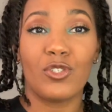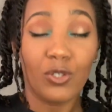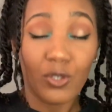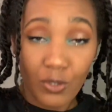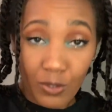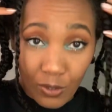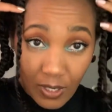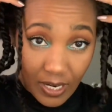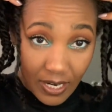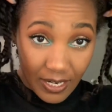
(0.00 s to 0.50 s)

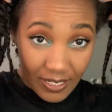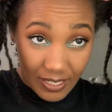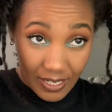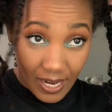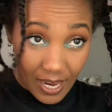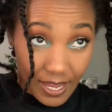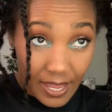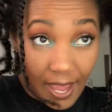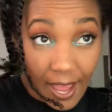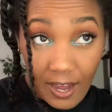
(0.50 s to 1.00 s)
to
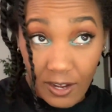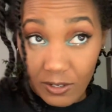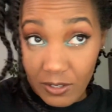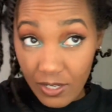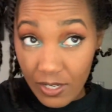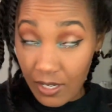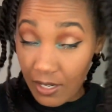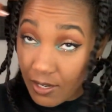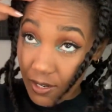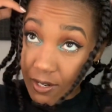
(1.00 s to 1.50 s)
take
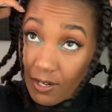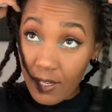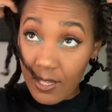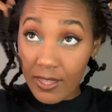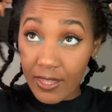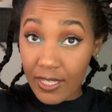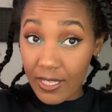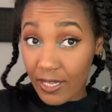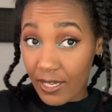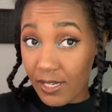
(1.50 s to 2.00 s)
out
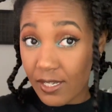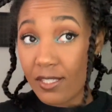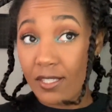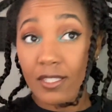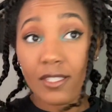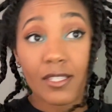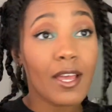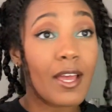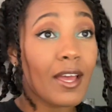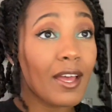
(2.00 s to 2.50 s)

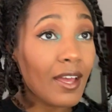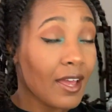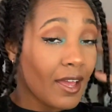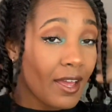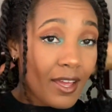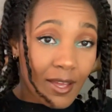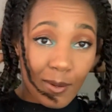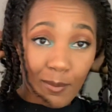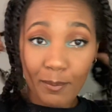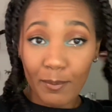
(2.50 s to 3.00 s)
these
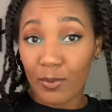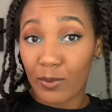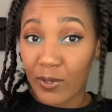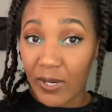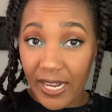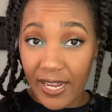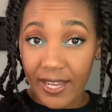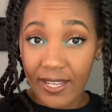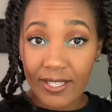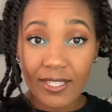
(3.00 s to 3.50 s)

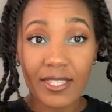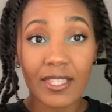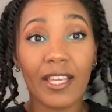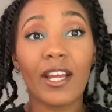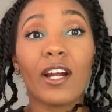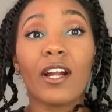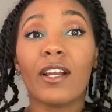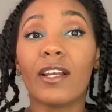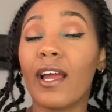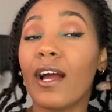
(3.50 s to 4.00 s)
braids. They
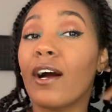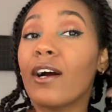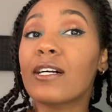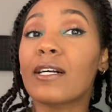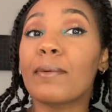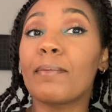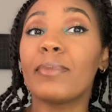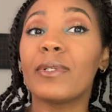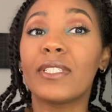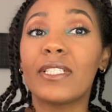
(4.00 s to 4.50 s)
are now
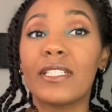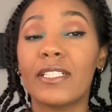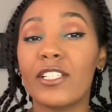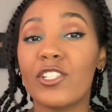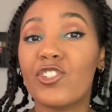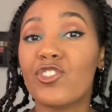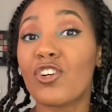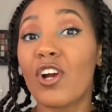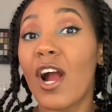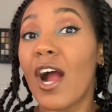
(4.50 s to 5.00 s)
completely
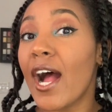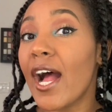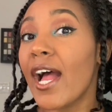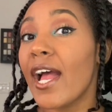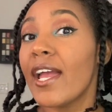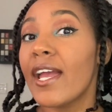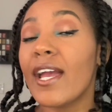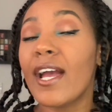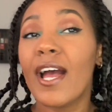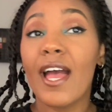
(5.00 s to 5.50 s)

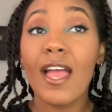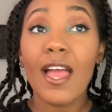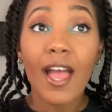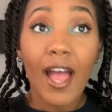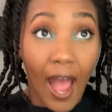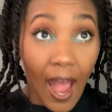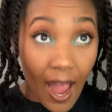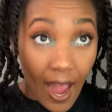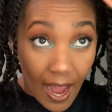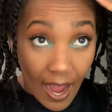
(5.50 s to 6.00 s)
dry.
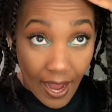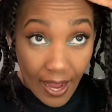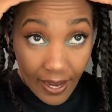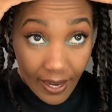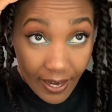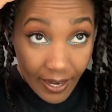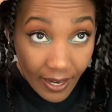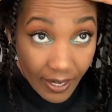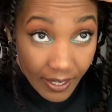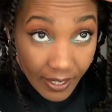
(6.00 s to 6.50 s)

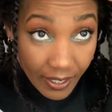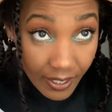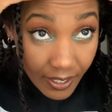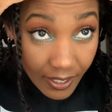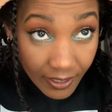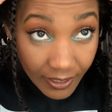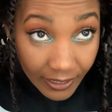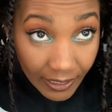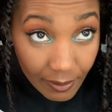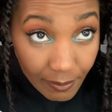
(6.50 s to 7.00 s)
I
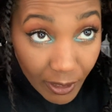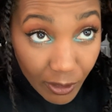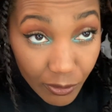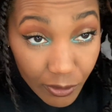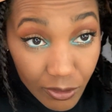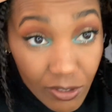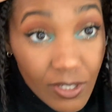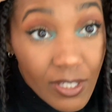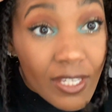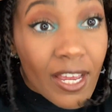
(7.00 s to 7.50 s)
look at my
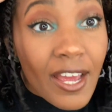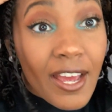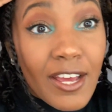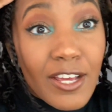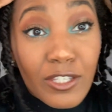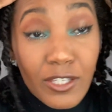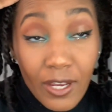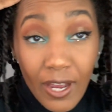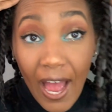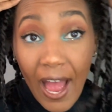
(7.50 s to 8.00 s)
roots.
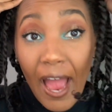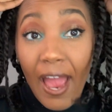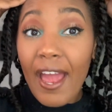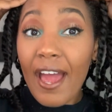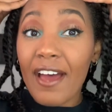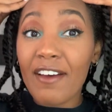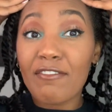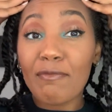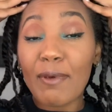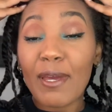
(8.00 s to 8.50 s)
So I
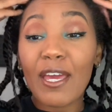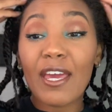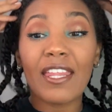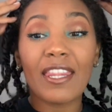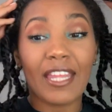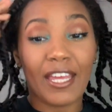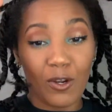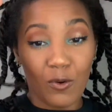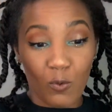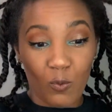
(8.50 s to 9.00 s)
have been
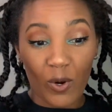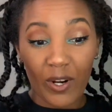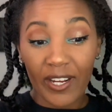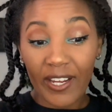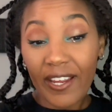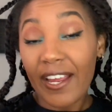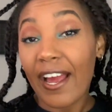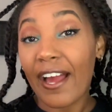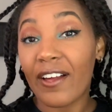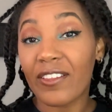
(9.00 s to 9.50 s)
like
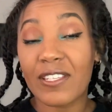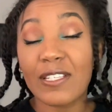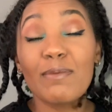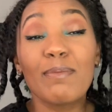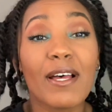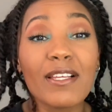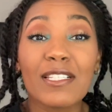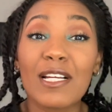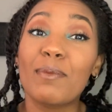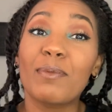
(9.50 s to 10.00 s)
working out these
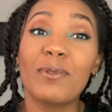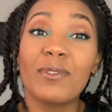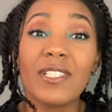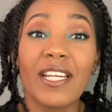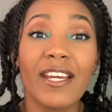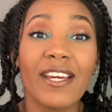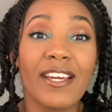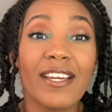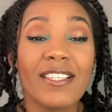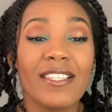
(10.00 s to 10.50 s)
past couple
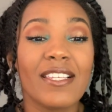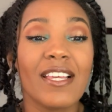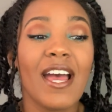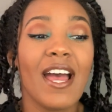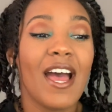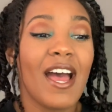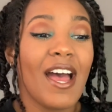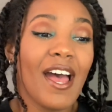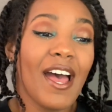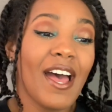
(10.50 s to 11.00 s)
days,
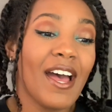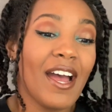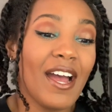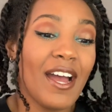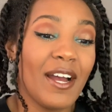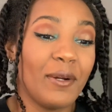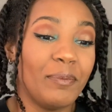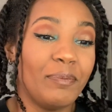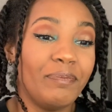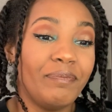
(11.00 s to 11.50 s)

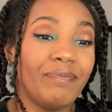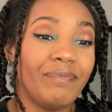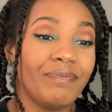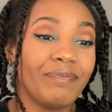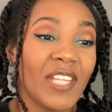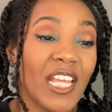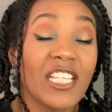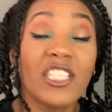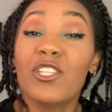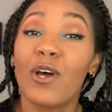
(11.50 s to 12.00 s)
um,
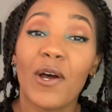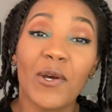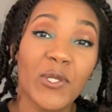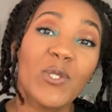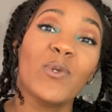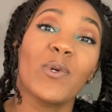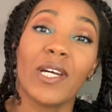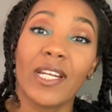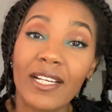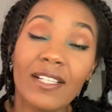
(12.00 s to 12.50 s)
and so I was
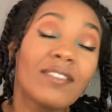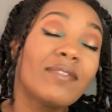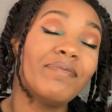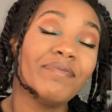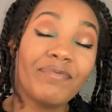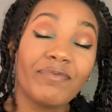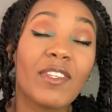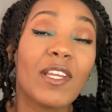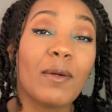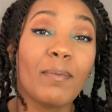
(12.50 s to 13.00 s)
sweating
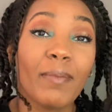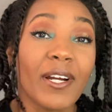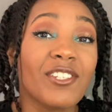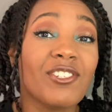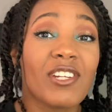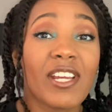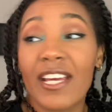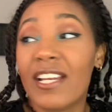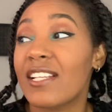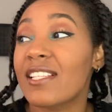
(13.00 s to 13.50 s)
a
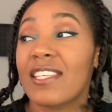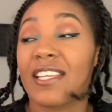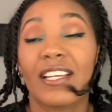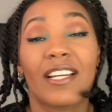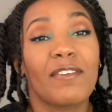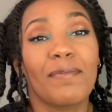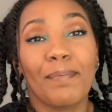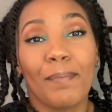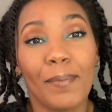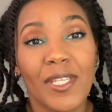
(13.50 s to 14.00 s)
bunch, and it's
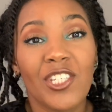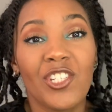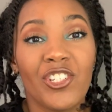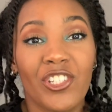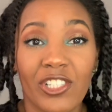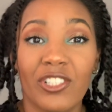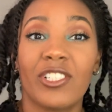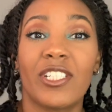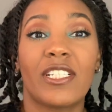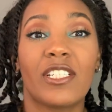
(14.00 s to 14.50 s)
like a
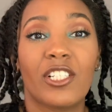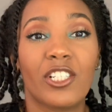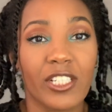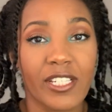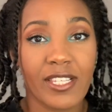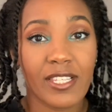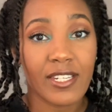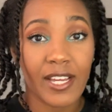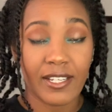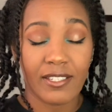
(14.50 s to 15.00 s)
bajillion
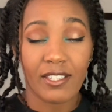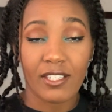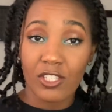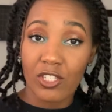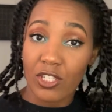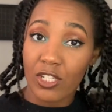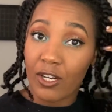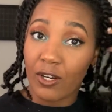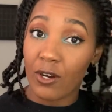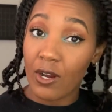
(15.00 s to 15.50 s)
degrees in Texas,
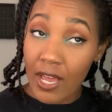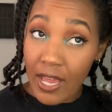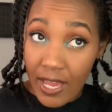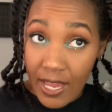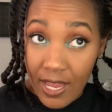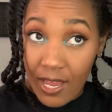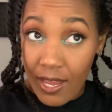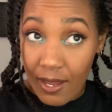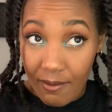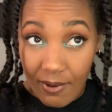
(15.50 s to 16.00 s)
so
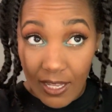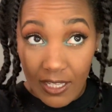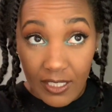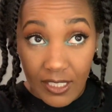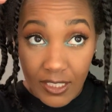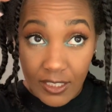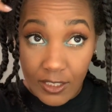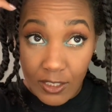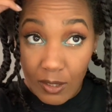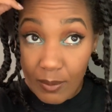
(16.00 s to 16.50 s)
it might
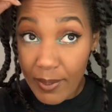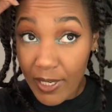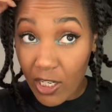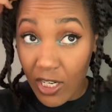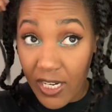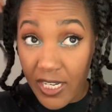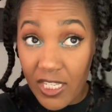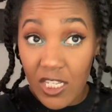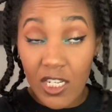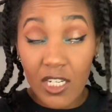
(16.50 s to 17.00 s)
look a little bit
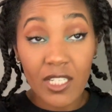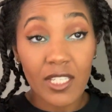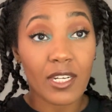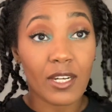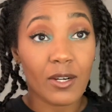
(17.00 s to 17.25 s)
crazier